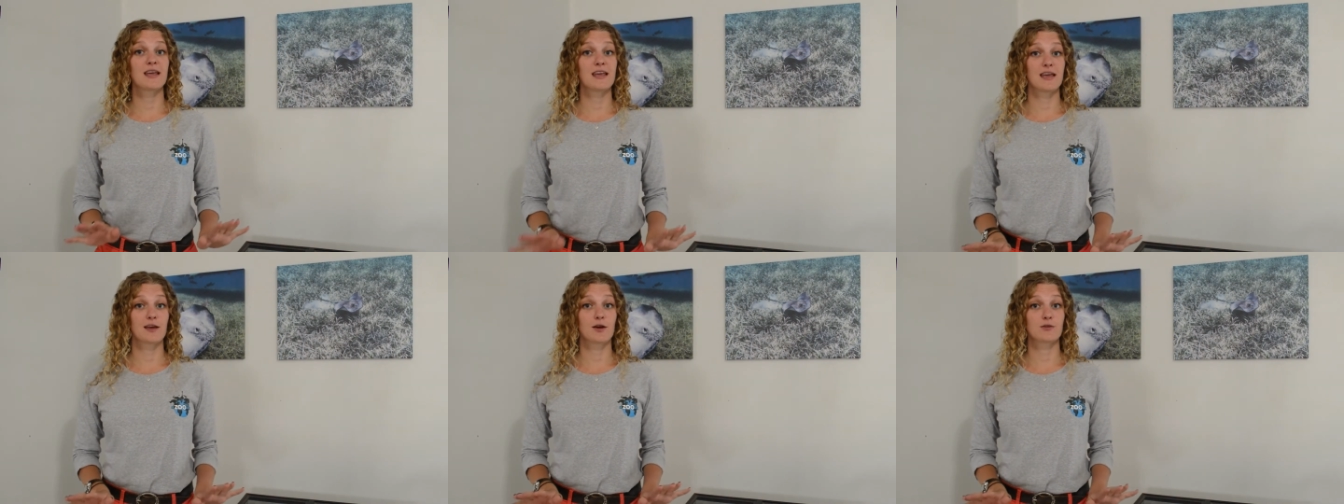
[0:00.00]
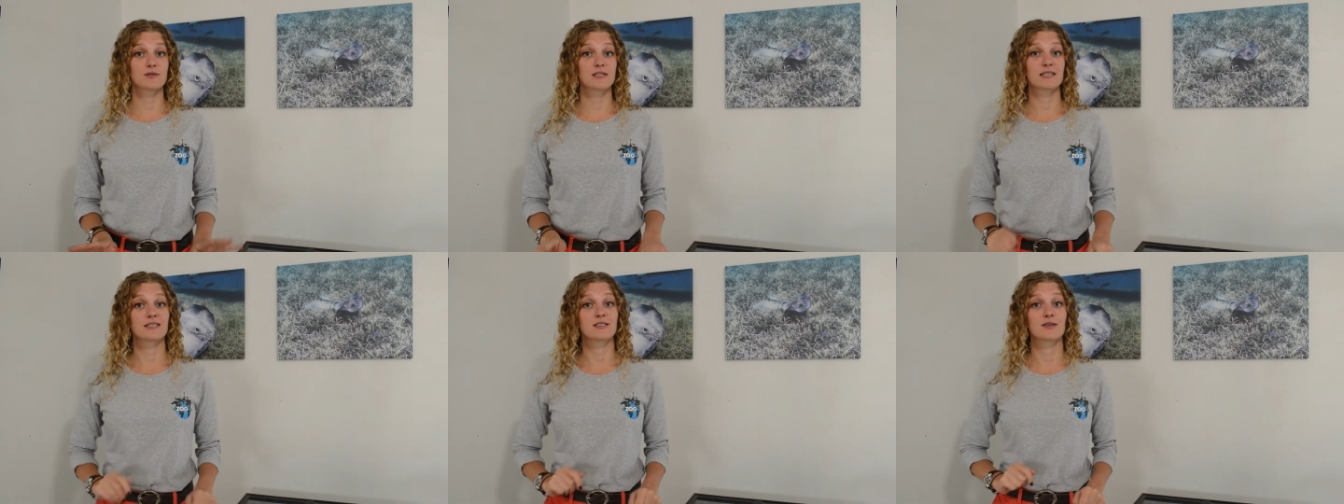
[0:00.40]

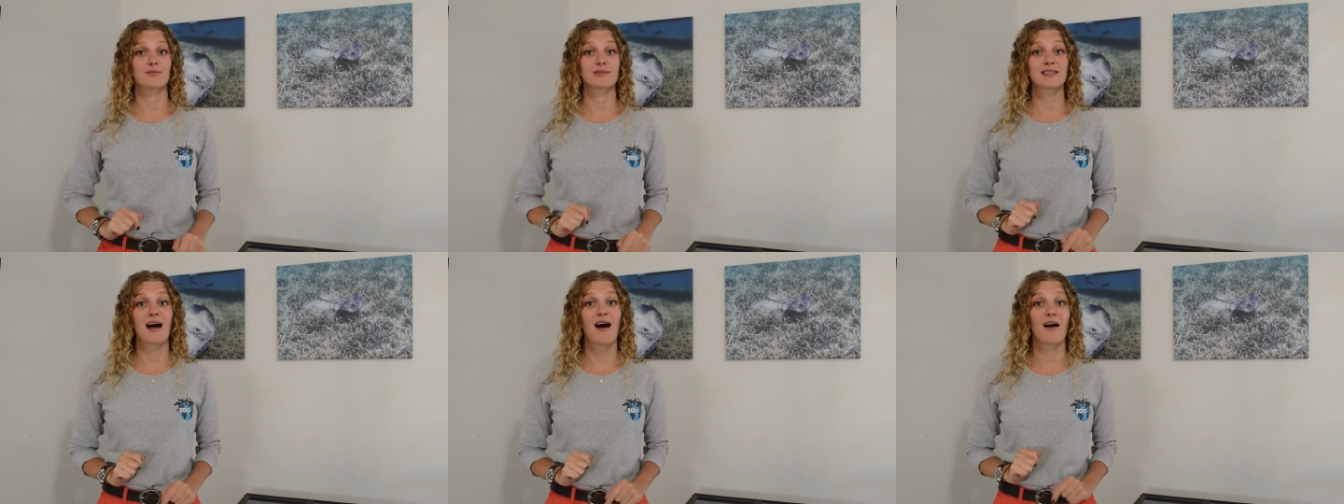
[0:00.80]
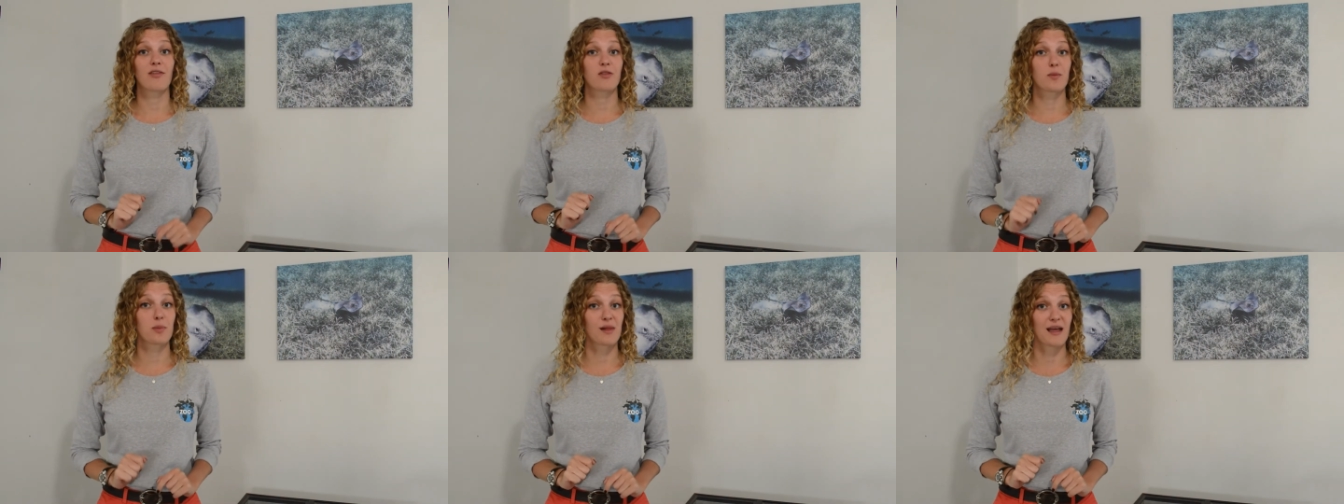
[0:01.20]
ecosystems
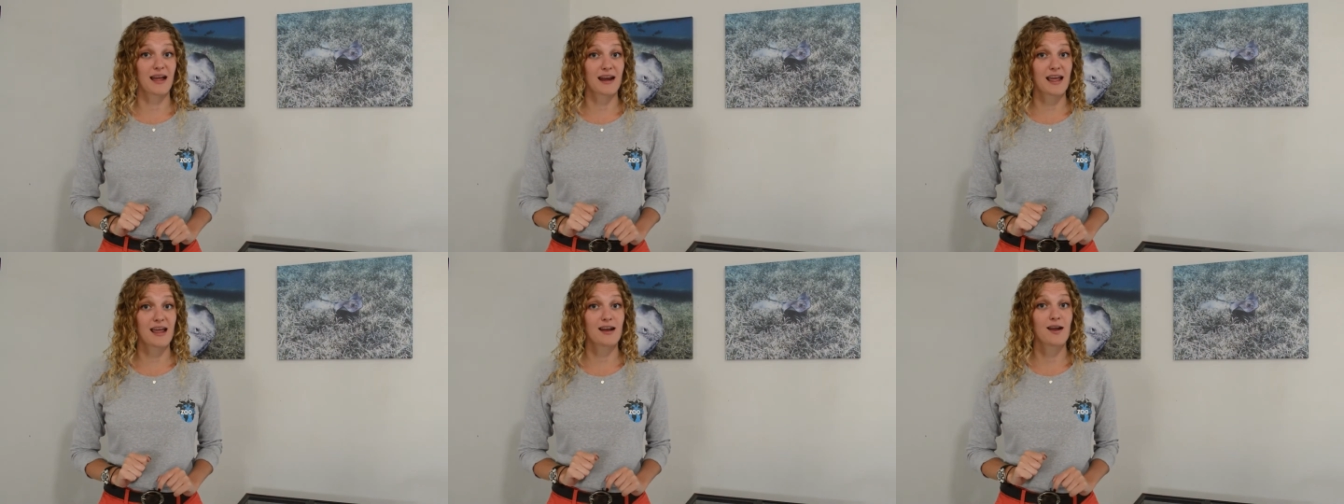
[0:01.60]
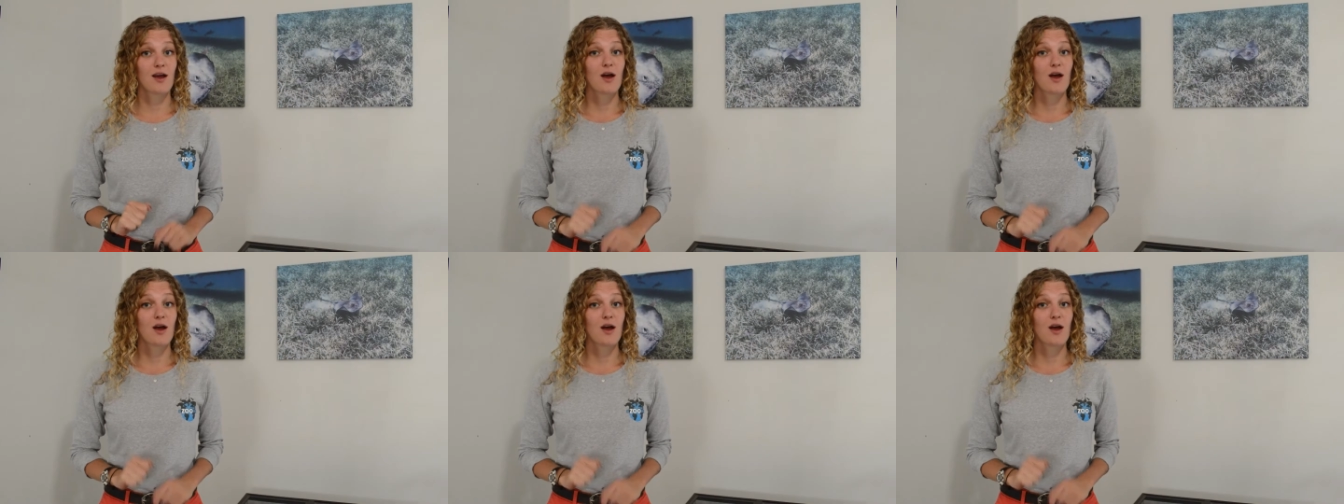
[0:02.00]
on the planet.